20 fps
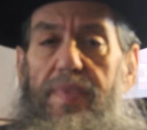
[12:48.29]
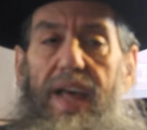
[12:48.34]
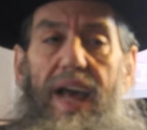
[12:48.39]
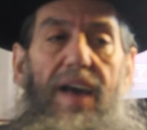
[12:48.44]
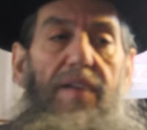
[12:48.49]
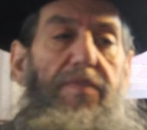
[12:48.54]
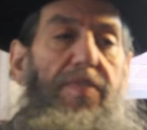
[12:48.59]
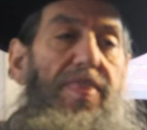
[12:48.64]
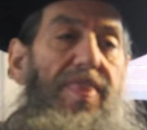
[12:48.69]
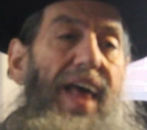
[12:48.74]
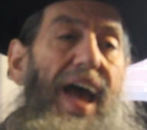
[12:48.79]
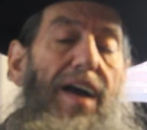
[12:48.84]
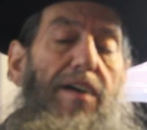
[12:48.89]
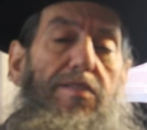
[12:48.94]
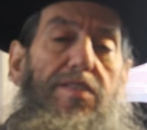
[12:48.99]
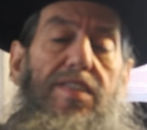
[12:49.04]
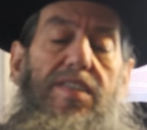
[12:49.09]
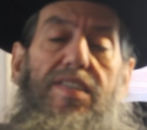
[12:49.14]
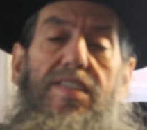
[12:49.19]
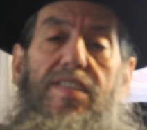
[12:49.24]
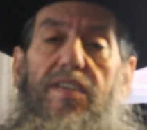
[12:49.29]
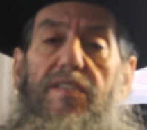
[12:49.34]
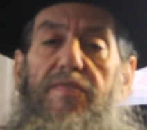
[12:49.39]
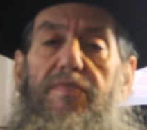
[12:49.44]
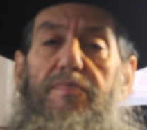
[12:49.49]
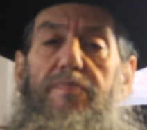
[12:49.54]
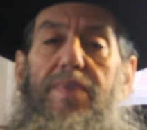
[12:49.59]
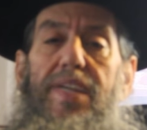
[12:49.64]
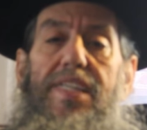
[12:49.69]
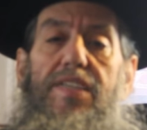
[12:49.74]
they have thousands of
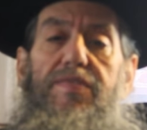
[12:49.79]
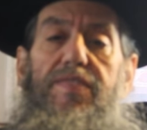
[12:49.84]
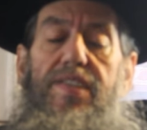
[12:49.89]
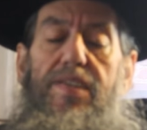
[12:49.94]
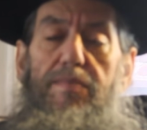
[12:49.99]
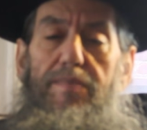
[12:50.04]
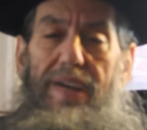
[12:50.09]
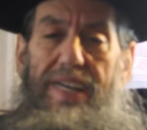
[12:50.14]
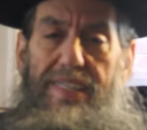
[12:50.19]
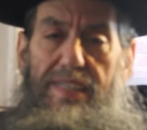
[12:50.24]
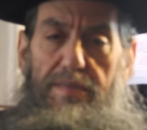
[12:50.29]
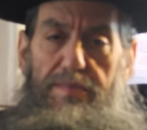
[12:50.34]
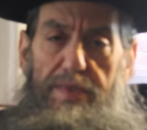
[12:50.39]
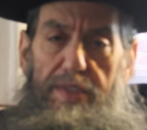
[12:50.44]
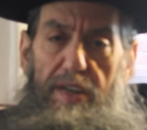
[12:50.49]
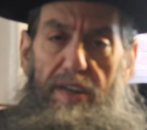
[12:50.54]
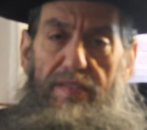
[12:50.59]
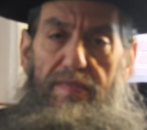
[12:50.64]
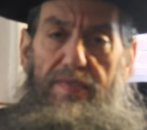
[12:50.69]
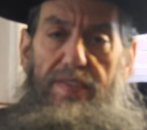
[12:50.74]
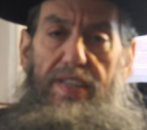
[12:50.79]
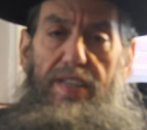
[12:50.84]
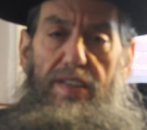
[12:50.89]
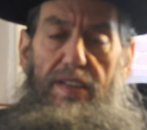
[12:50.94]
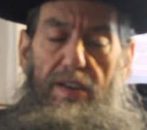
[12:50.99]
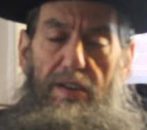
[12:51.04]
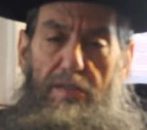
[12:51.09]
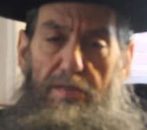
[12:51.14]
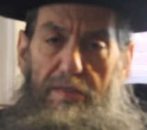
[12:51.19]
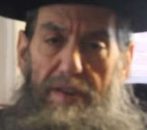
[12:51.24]
mitzvahs and maisim toivim to
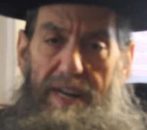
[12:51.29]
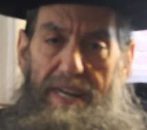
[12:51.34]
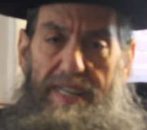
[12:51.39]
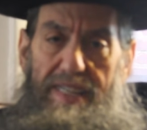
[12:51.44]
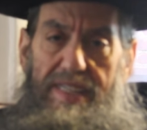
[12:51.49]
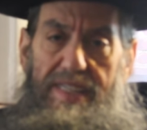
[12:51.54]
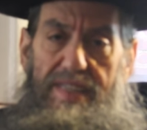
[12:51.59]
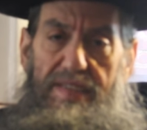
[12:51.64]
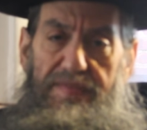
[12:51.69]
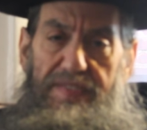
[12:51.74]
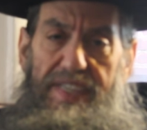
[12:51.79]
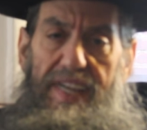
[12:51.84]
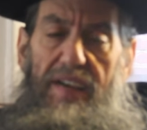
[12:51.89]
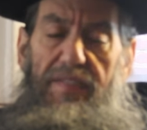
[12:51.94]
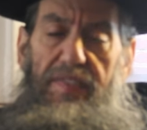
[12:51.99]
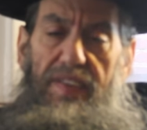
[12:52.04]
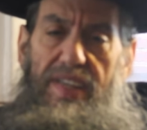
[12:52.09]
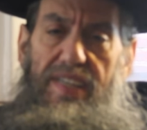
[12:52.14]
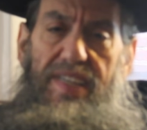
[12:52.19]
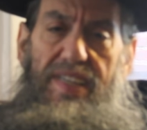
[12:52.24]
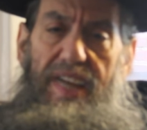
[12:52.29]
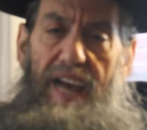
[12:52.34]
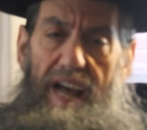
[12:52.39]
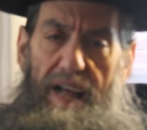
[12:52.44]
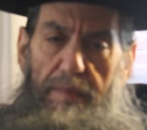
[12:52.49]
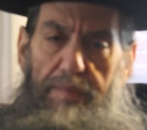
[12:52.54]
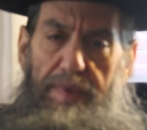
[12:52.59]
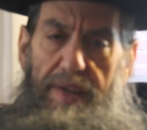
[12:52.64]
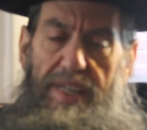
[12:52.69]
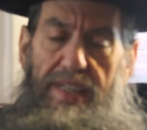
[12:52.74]
their credits of selflessly
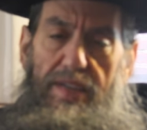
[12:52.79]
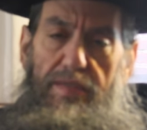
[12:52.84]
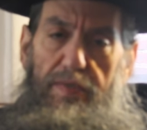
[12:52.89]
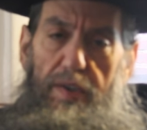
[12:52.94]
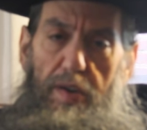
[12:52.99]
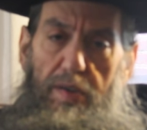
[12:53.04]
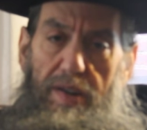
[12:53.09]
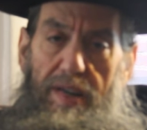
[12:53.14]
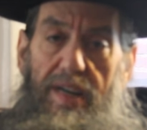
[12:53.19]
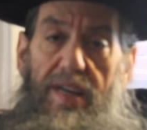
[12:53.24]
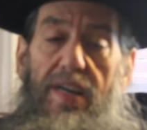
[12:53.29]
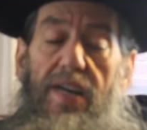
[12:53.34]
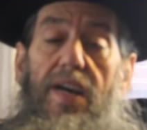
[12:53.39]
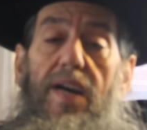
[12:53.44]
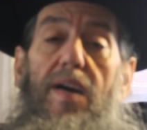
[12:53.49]
helping and devoting.